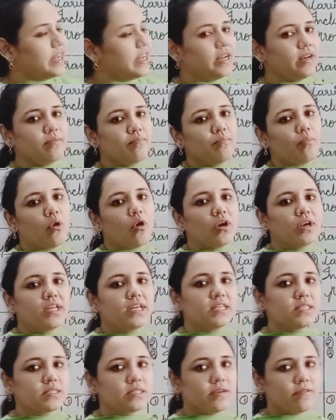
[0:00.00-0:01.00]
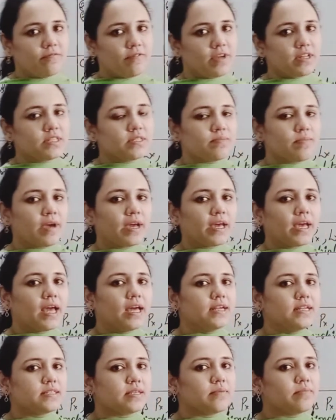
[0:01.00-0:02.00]
in body's defense
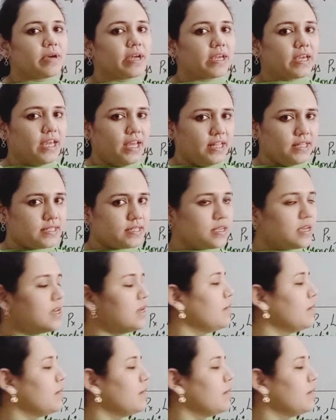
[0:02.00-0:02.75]
mechanism against